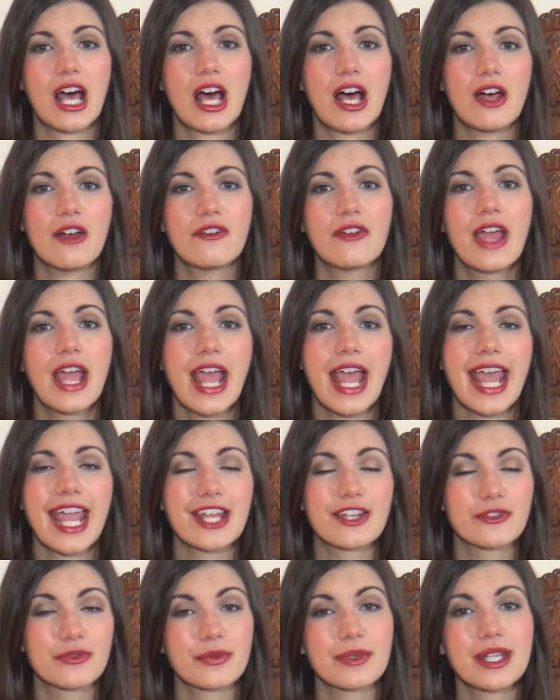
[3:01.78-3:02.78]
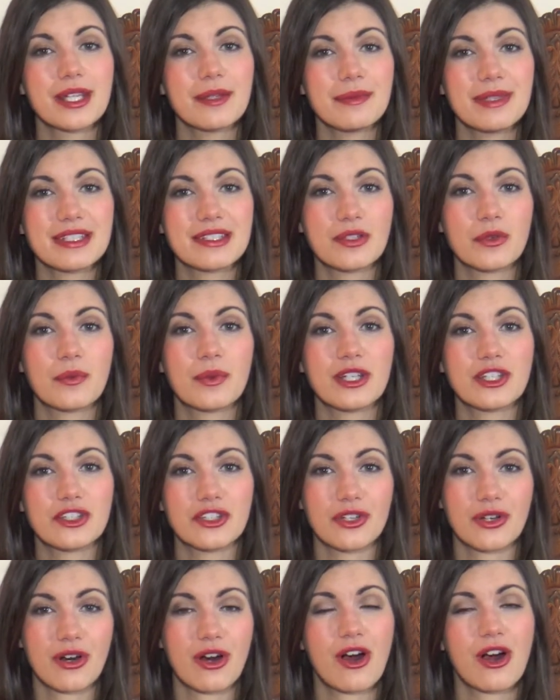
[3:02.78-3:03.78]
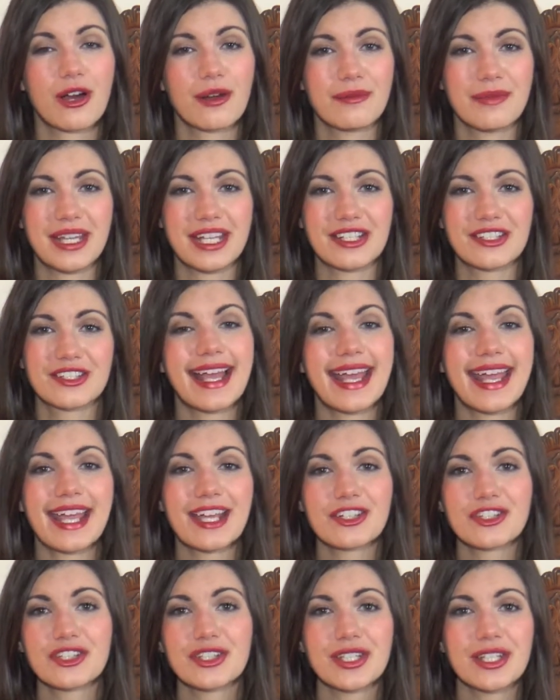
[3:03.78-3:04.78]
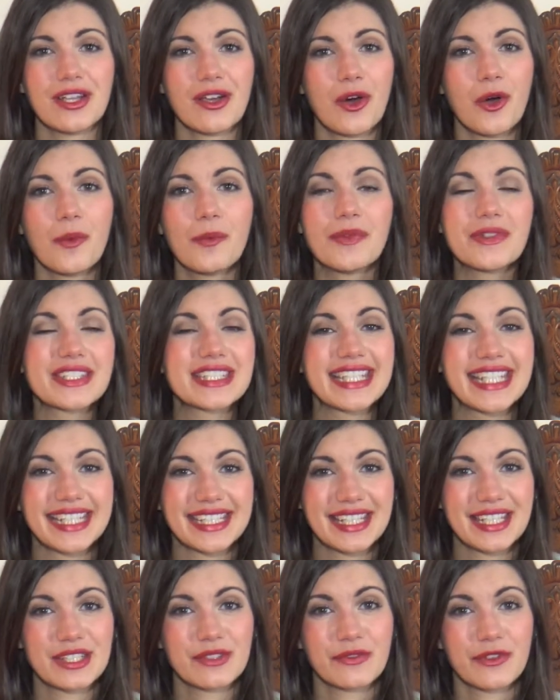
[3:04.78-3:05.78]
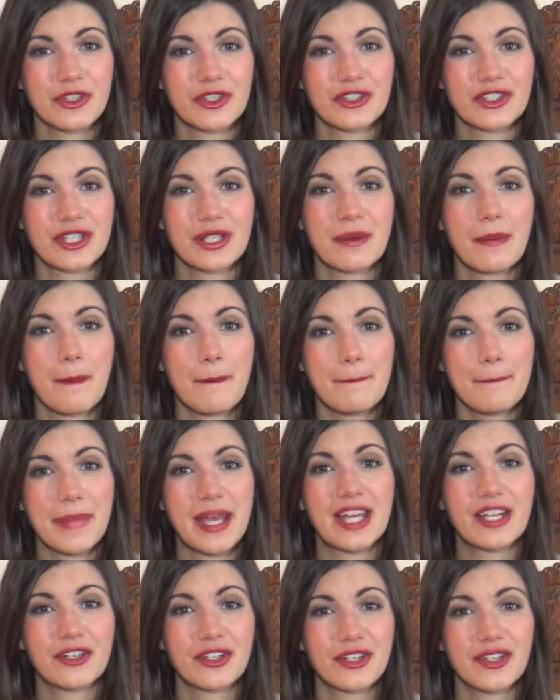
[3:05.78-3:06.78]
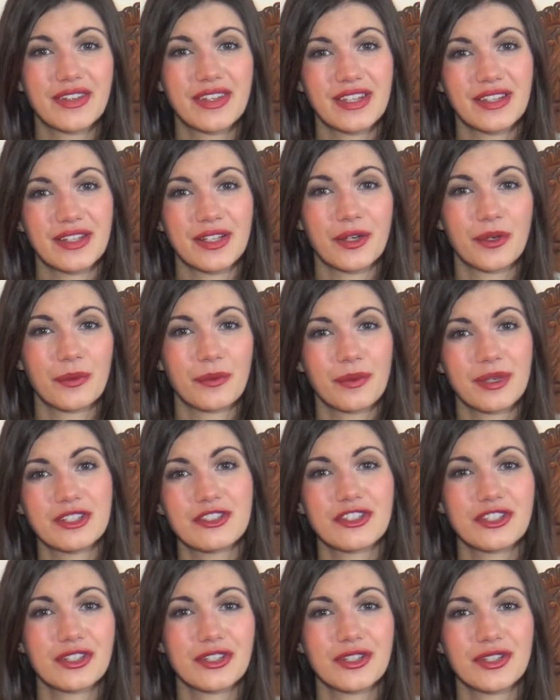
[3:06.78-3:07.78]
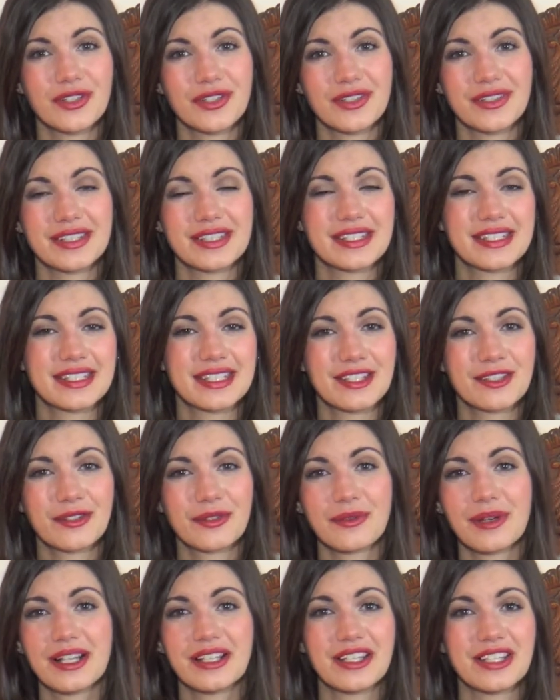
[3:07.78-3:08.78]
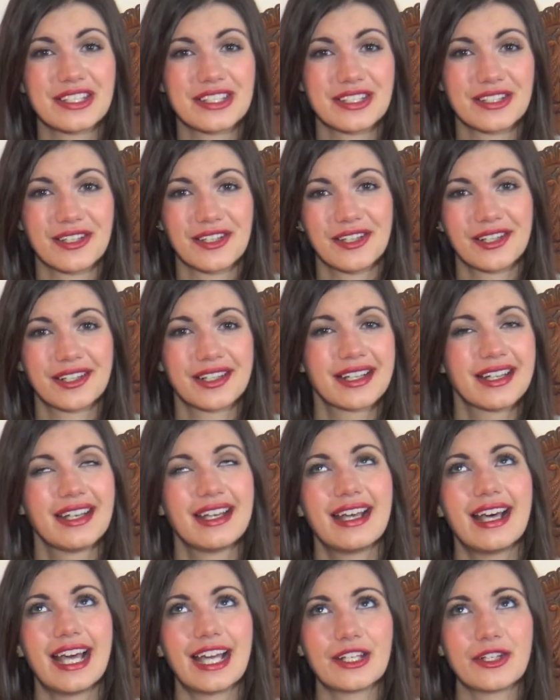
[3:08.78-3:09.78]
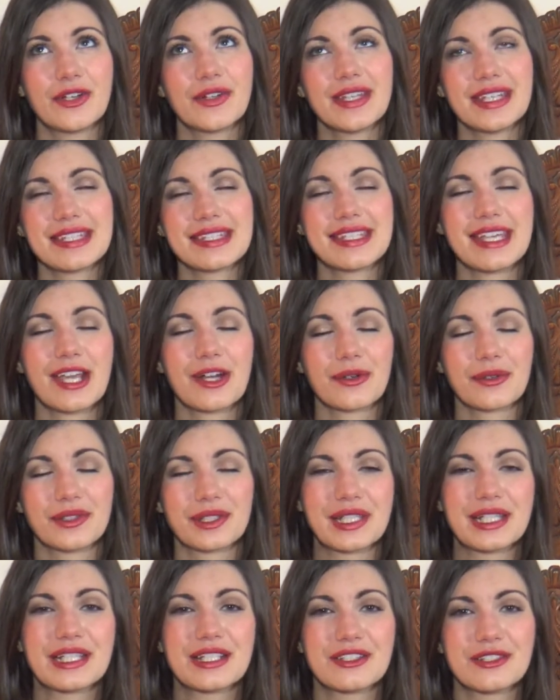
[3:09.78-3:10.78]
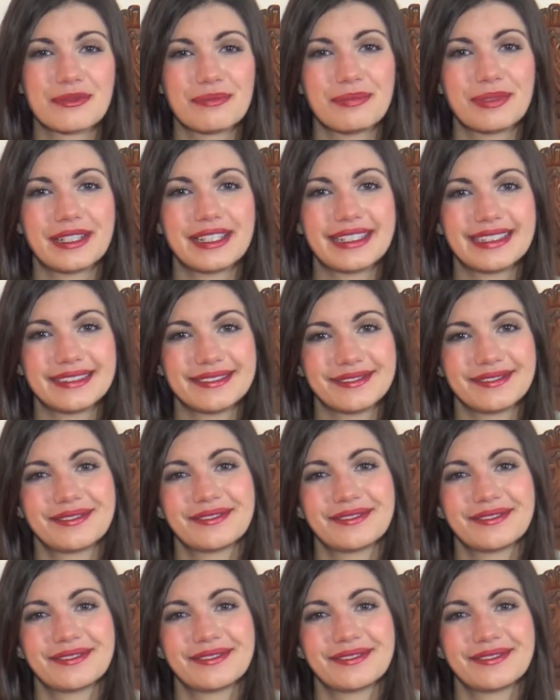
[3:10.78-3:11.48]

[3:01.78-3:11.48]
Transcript: of A Dream is a Wish Your Heart Makes. I actually almost like this version better than the original Cinderella song. I know that's sacrilege, but